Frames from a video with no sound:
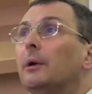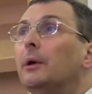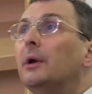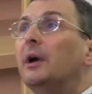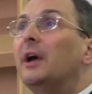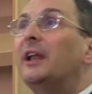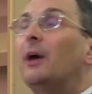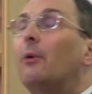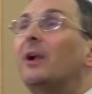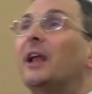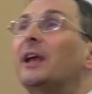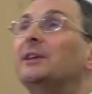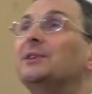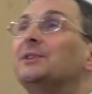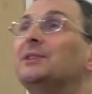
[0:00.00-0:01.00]
And Our
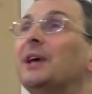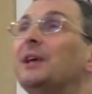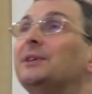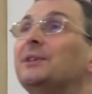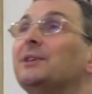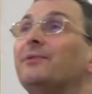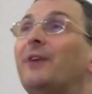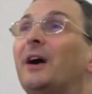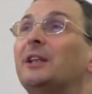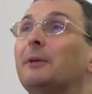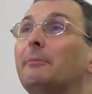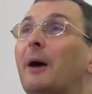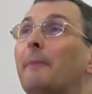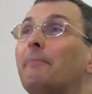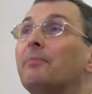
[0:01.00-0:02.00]
Lady says in
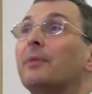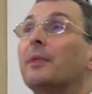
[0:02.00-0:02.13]
Fatima,